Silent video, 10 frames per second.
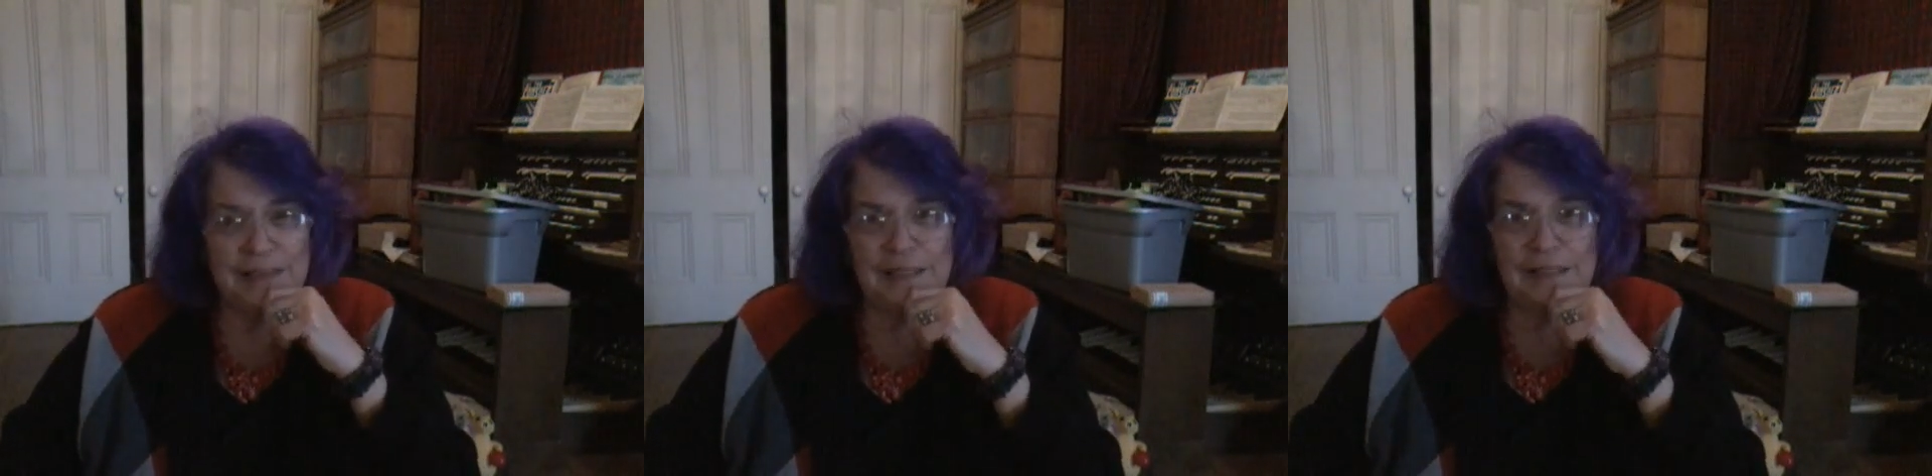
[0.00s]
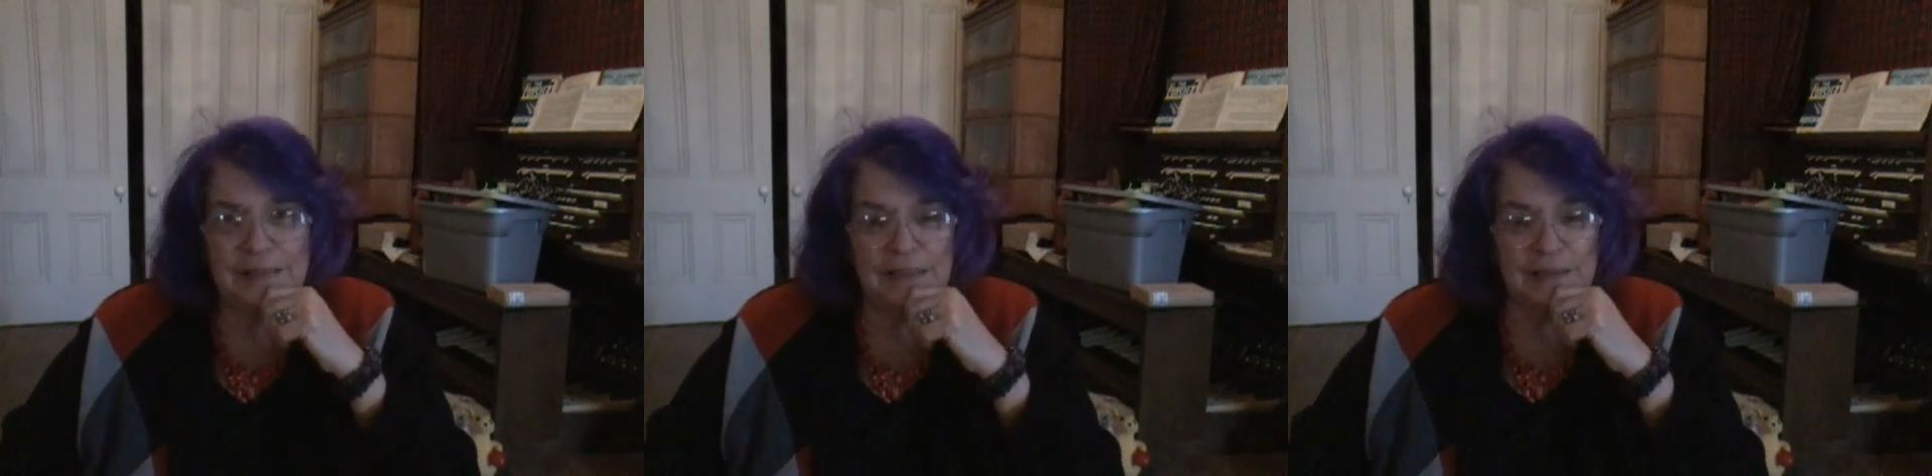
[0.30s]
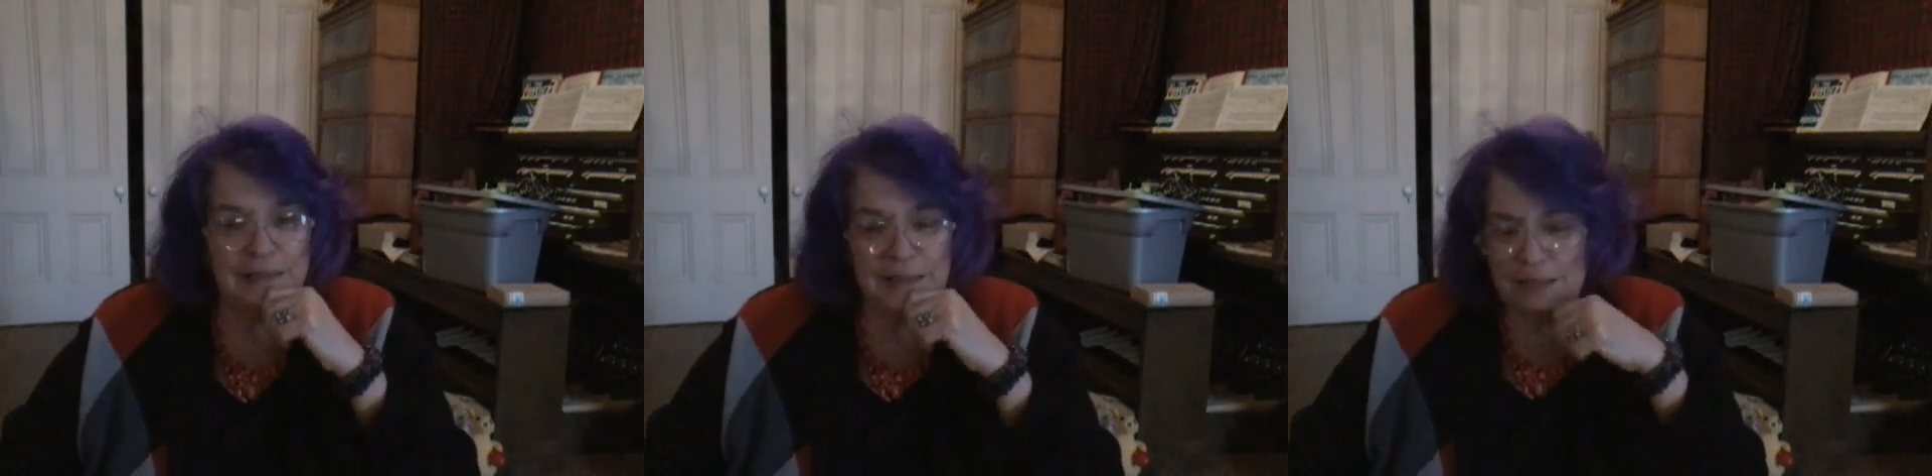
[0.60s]
And
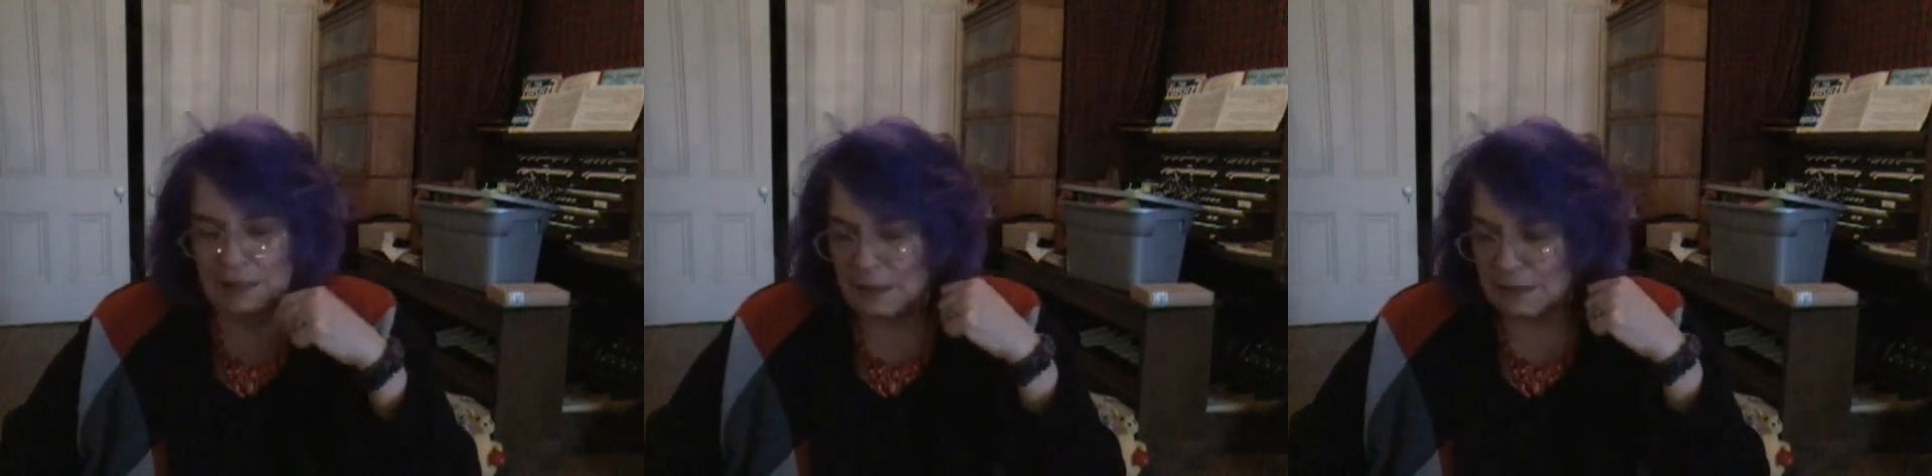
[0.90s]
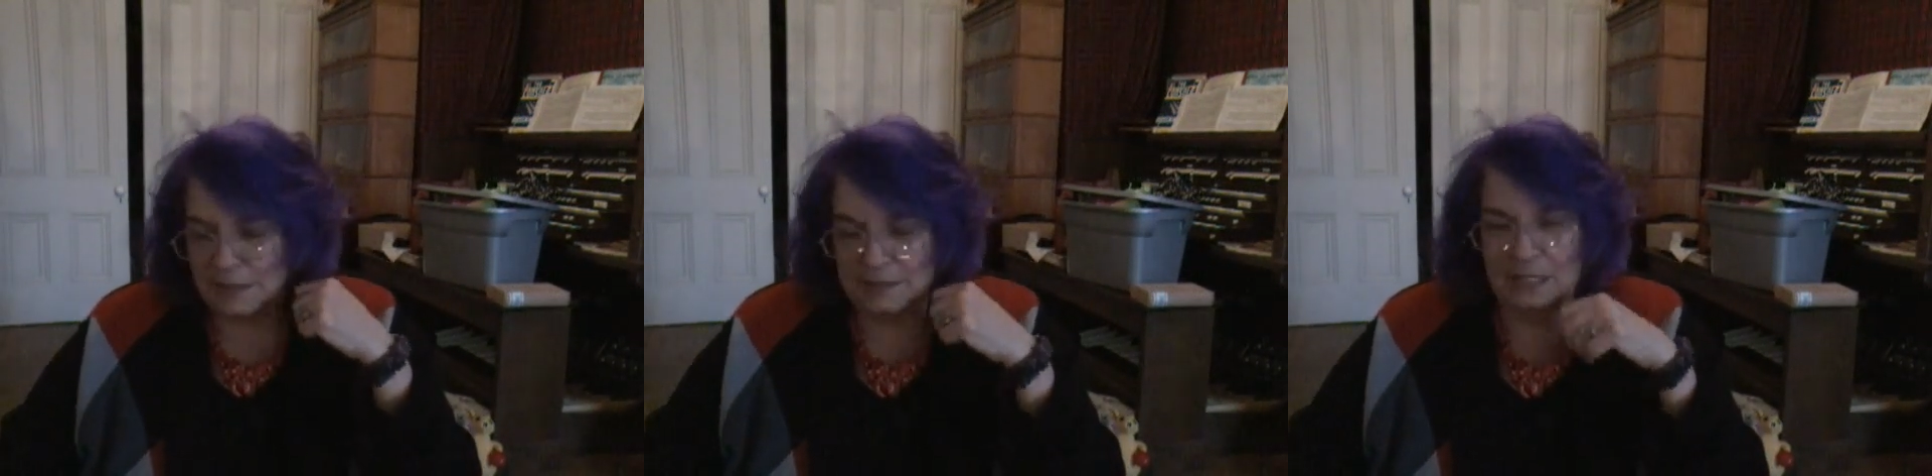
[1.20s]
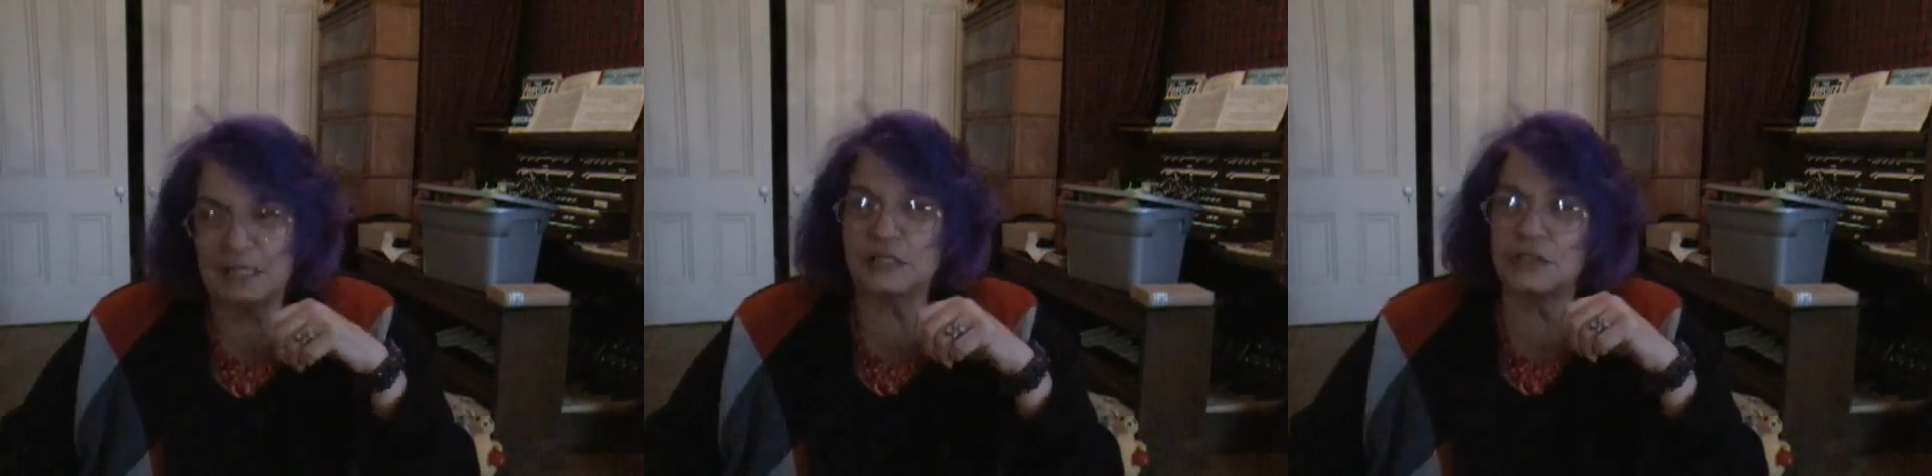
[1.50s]
like I
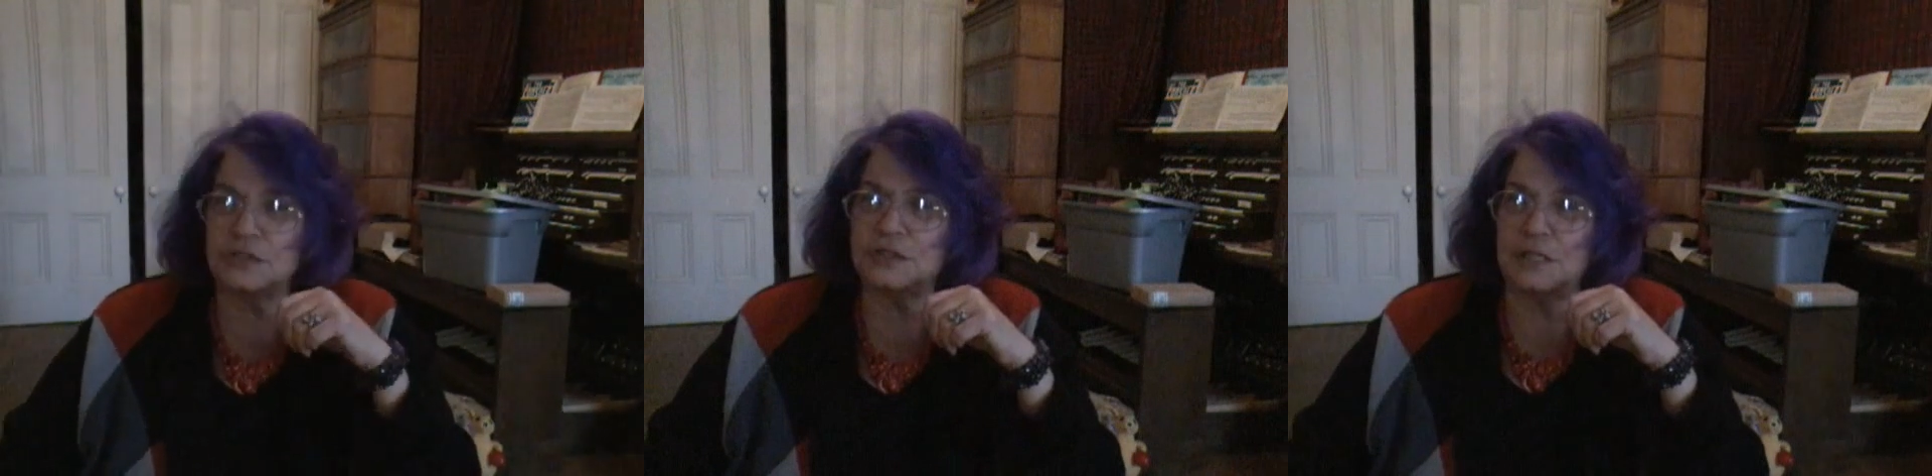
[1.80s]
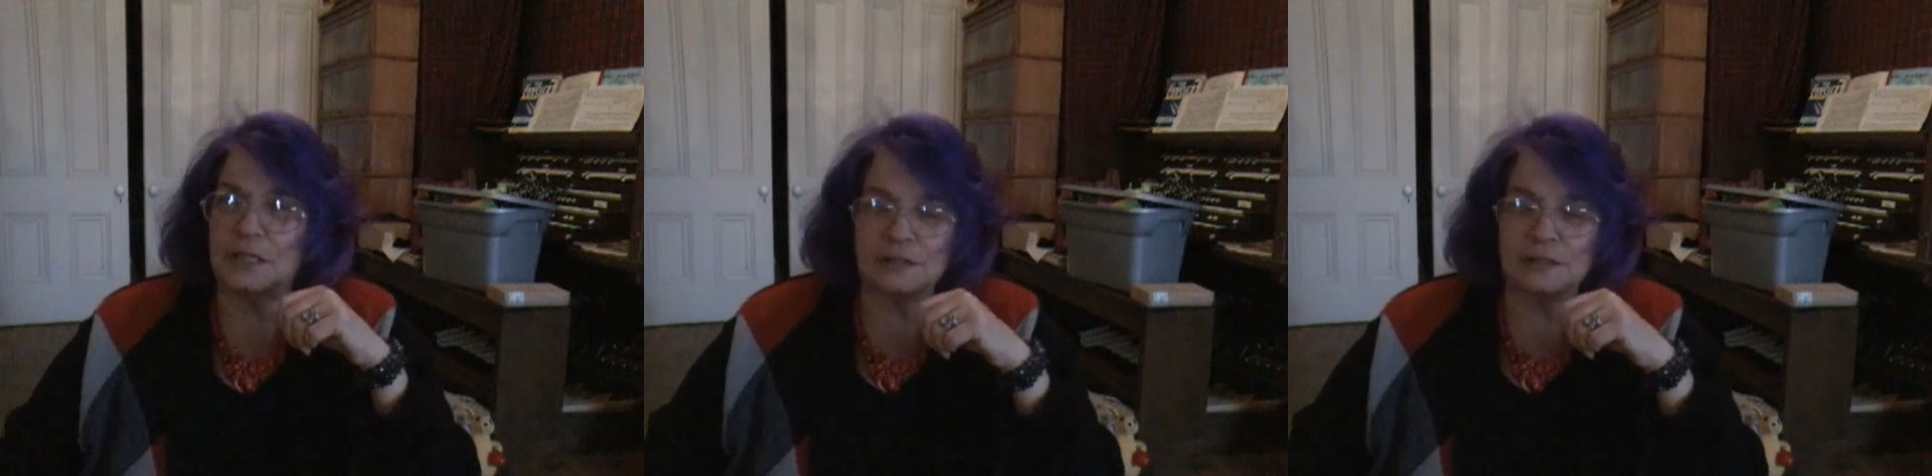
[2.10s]
say, it's just,